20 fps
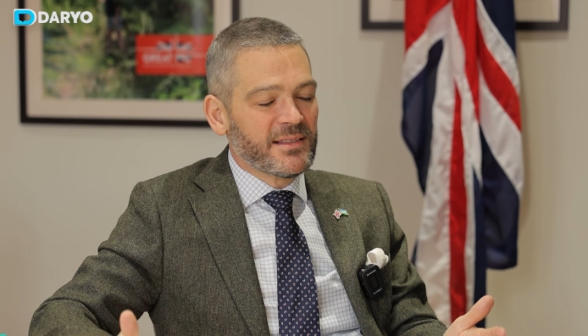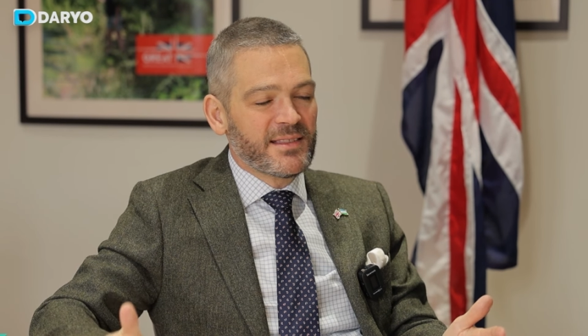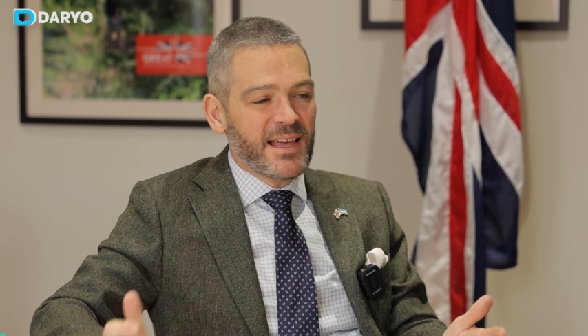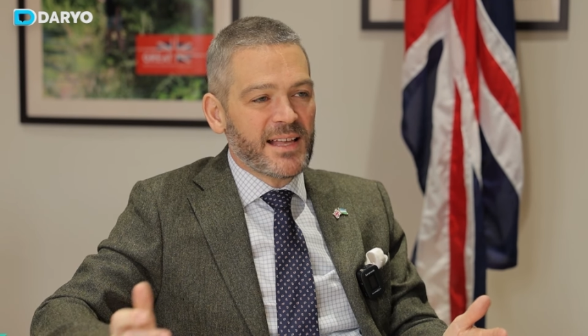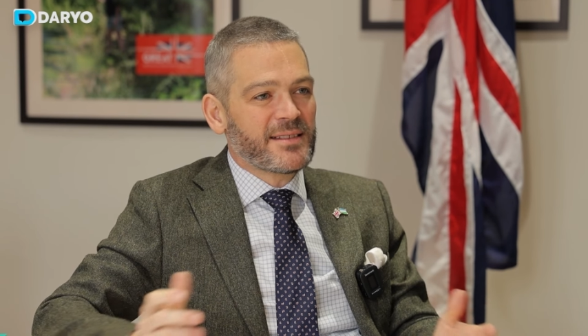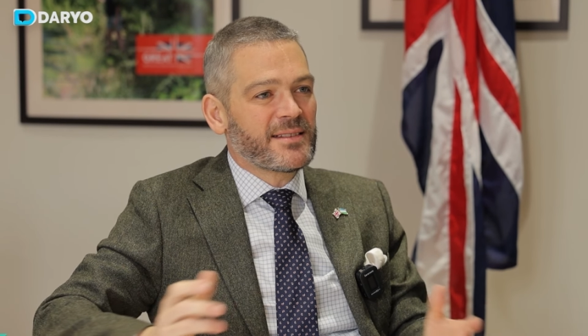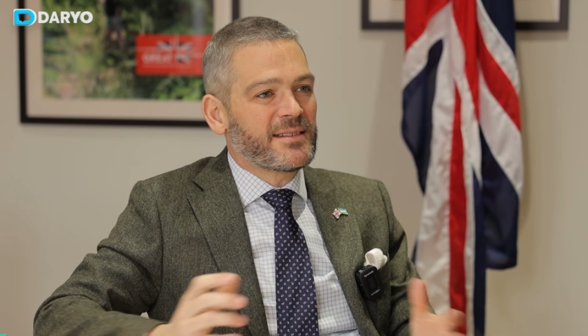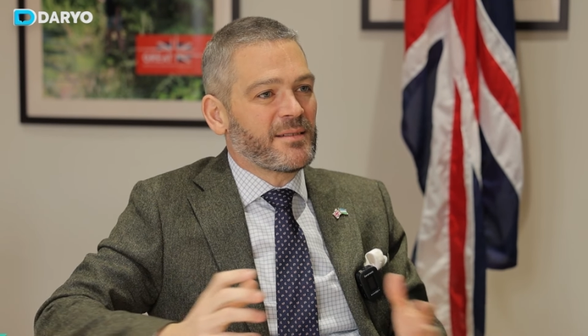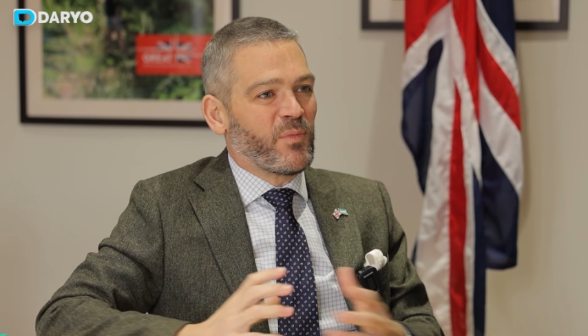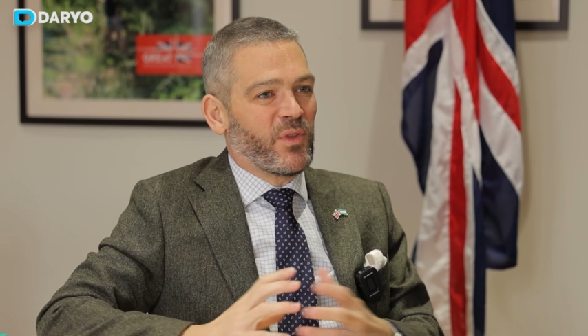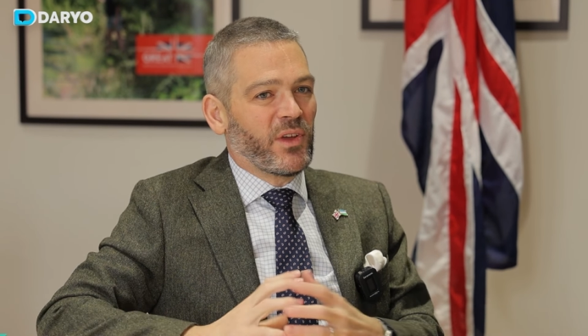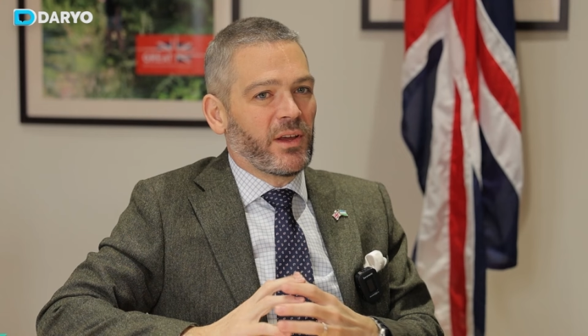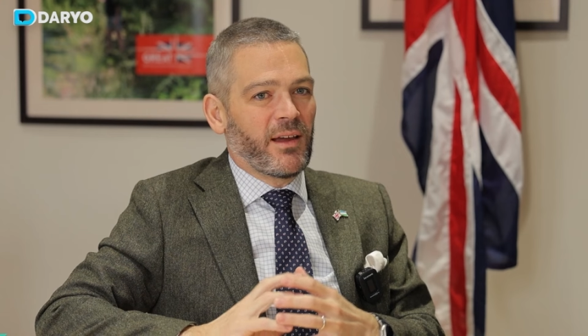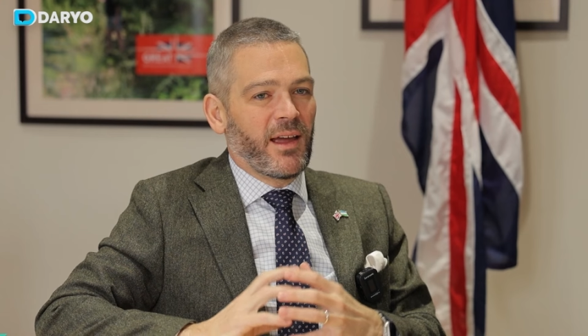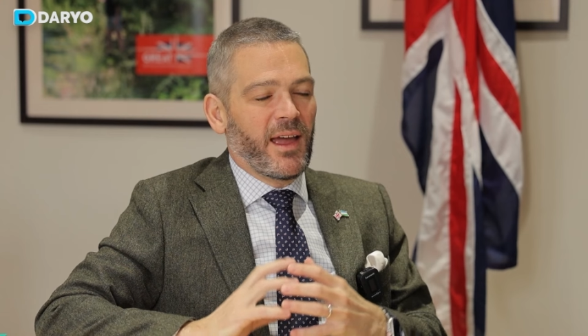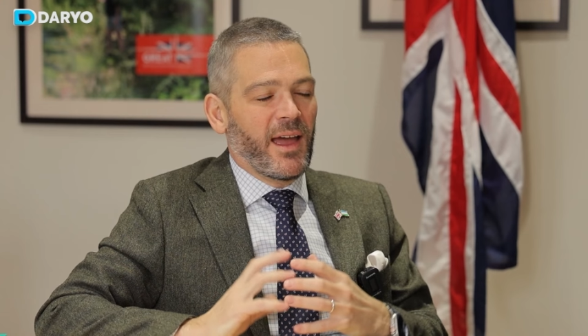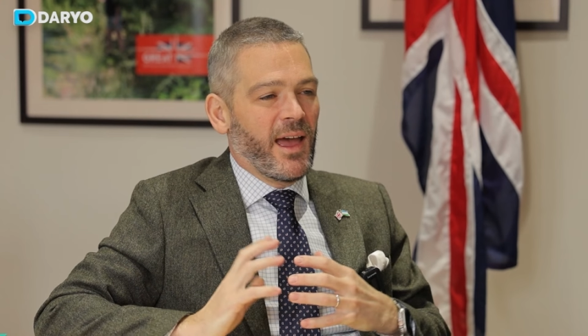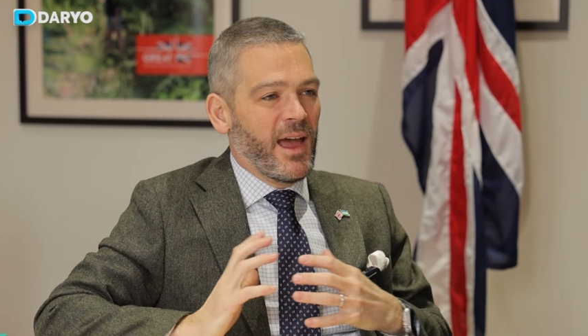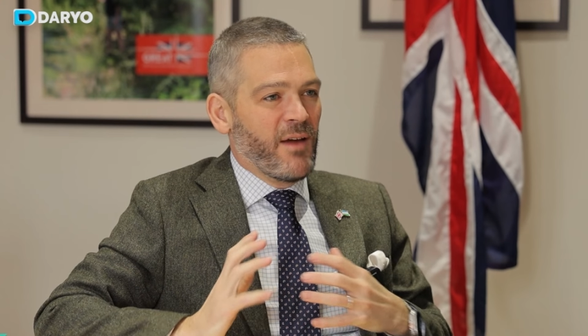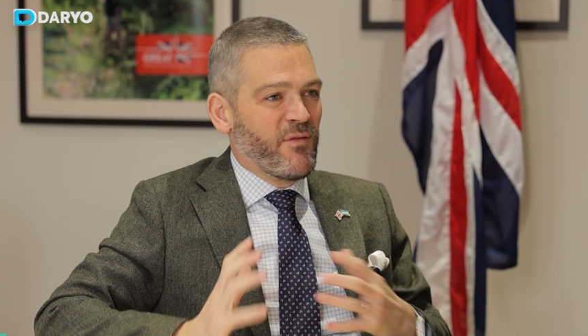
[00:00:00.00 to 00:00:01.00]
That's something
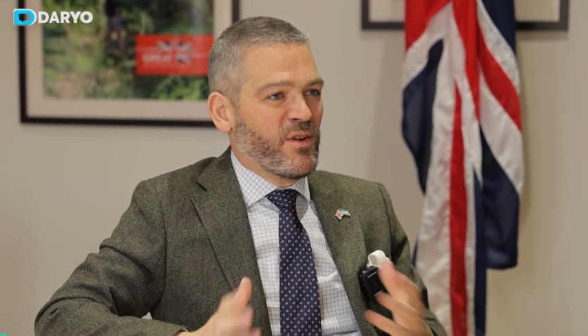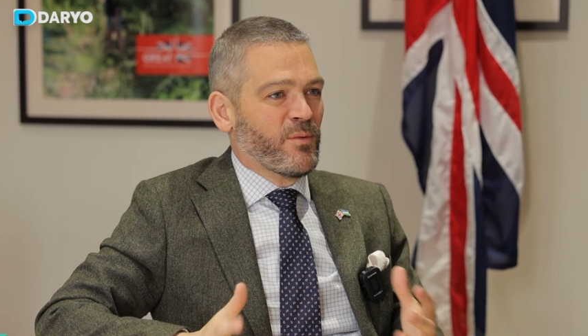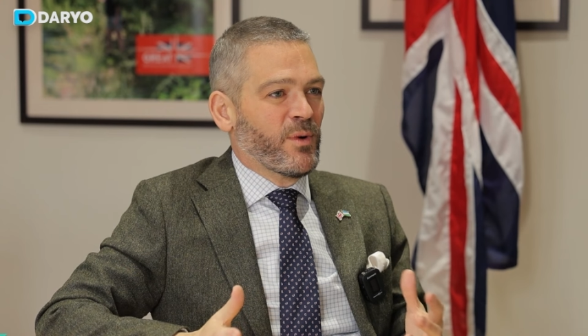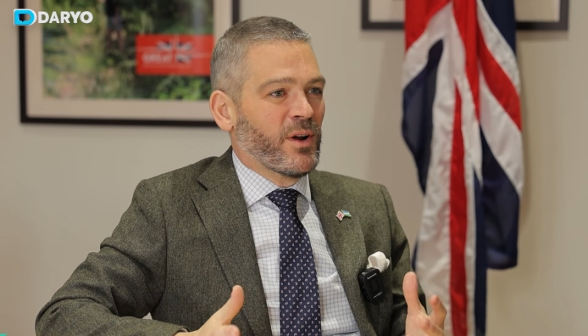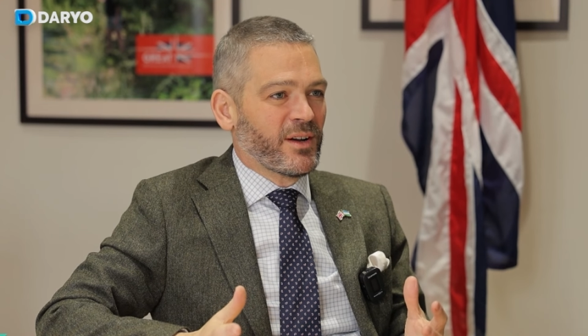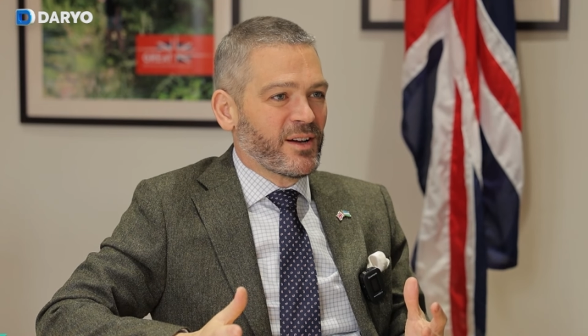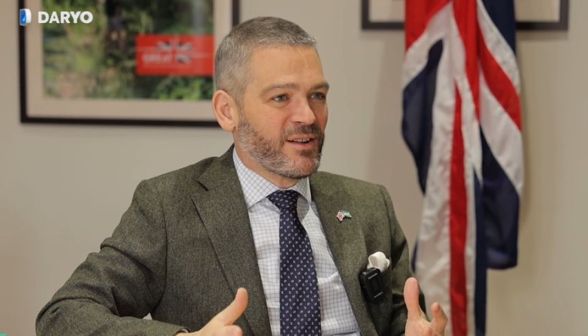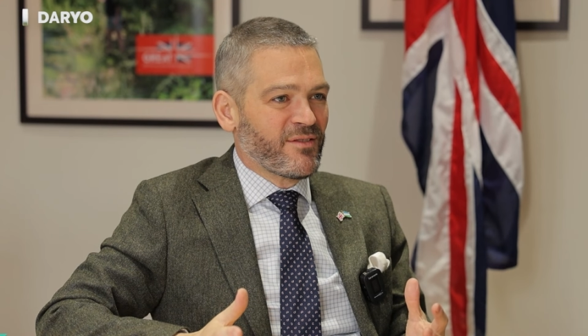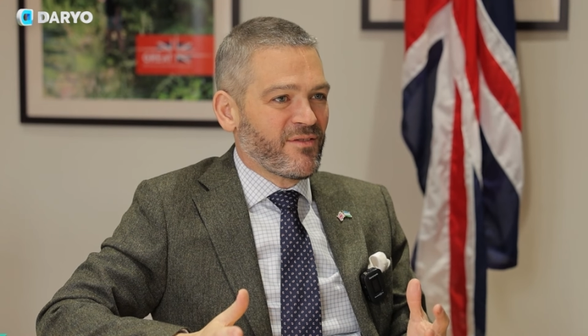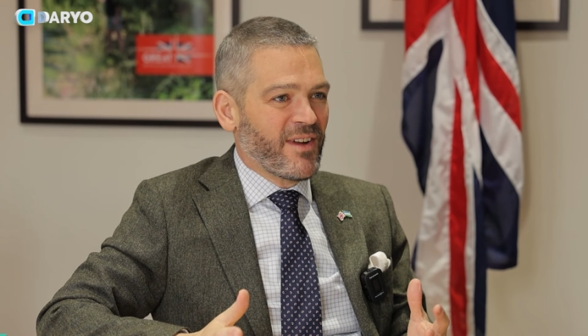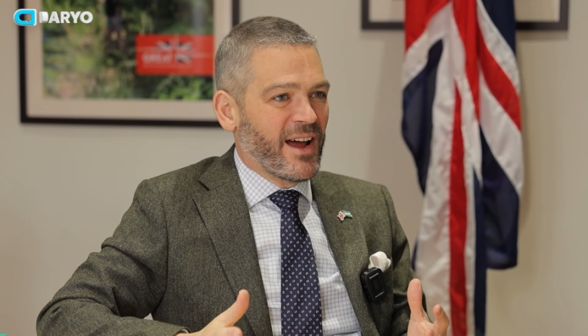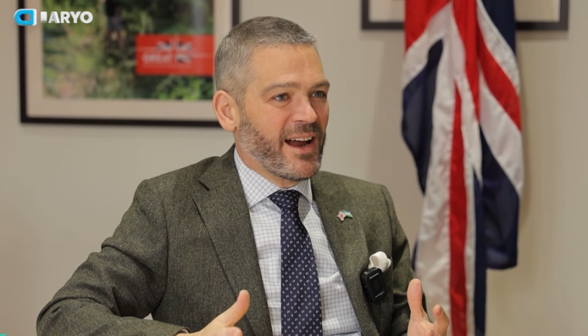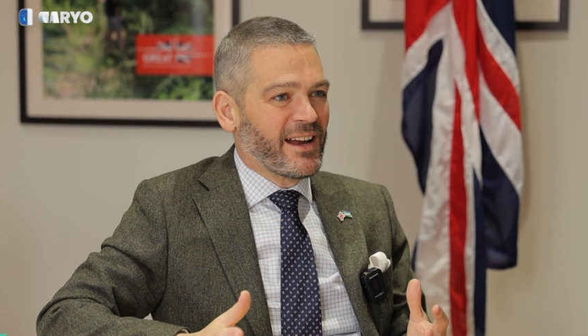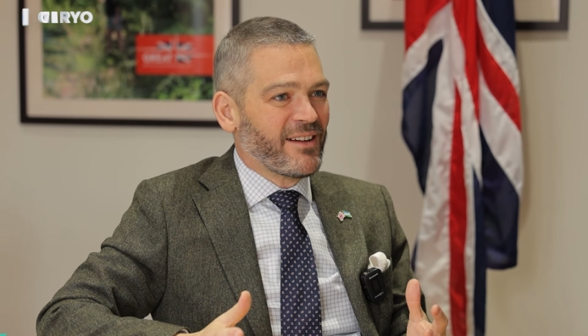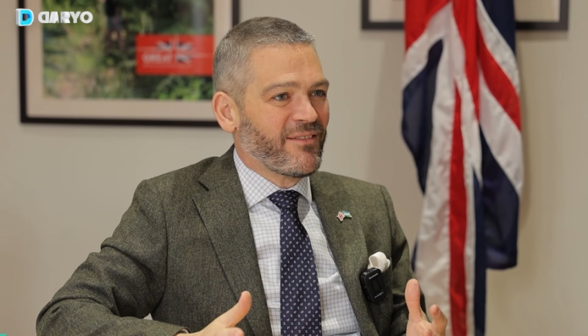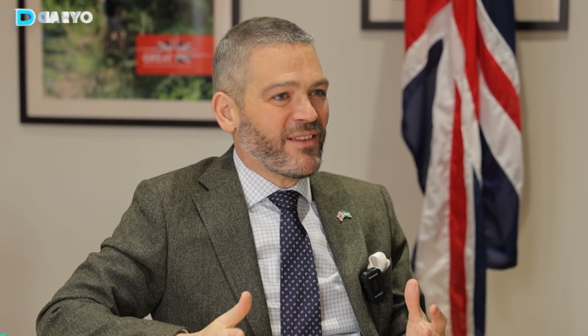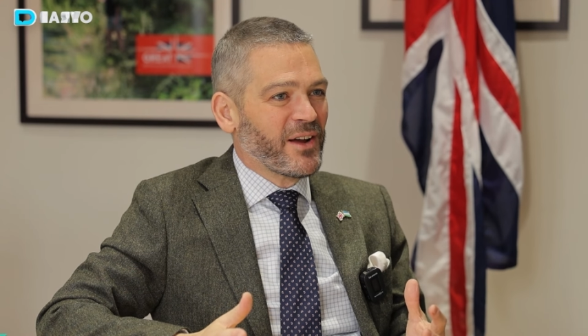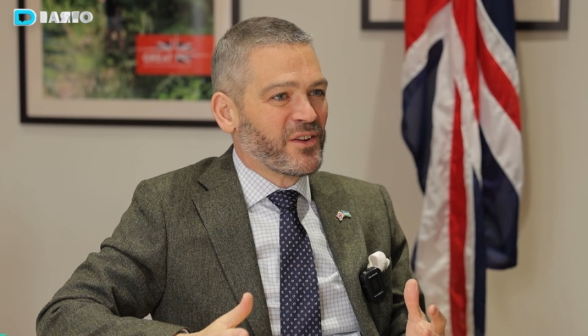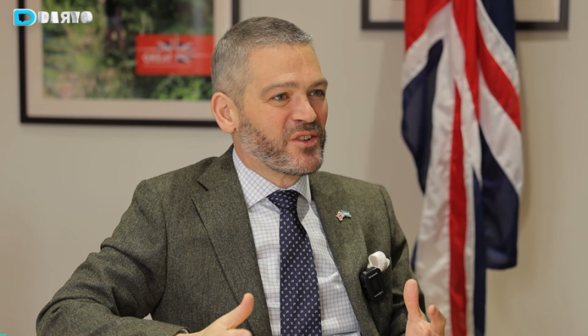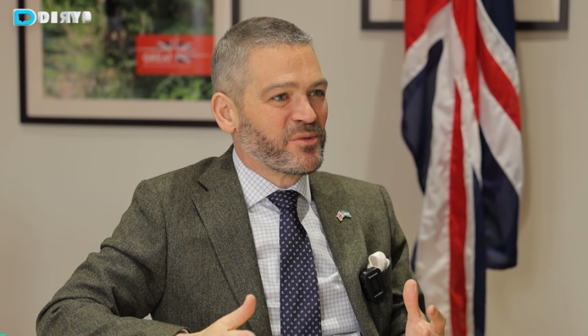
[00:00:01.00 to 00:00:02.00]
everyone can rally
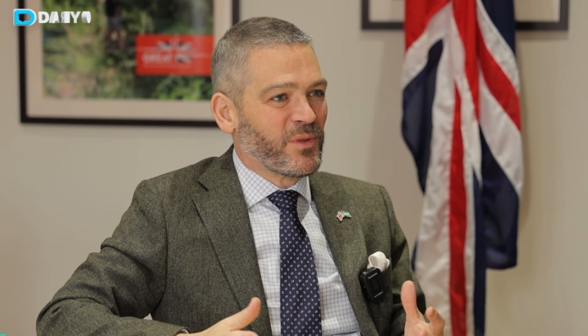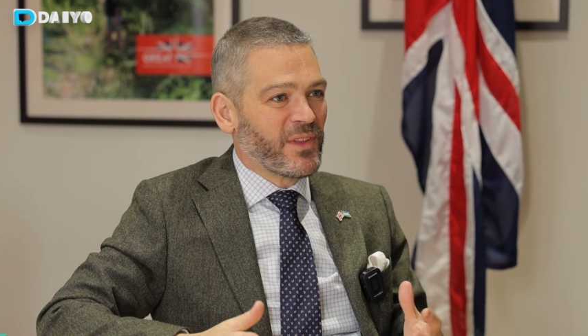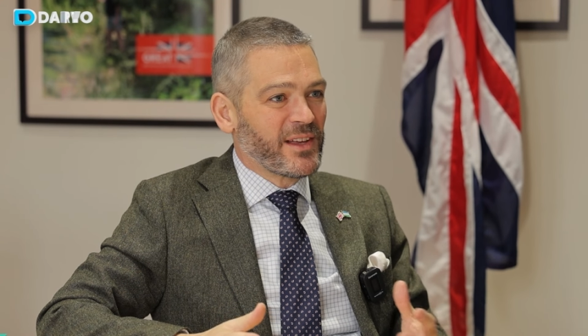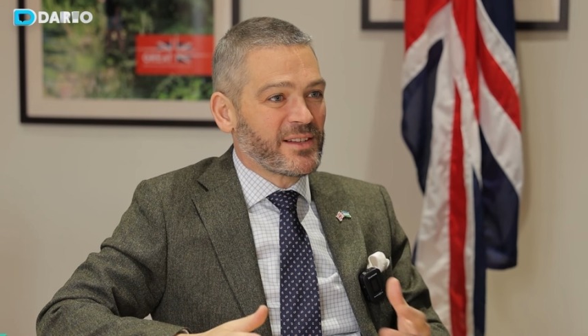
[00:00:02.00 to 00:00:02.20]
around as well.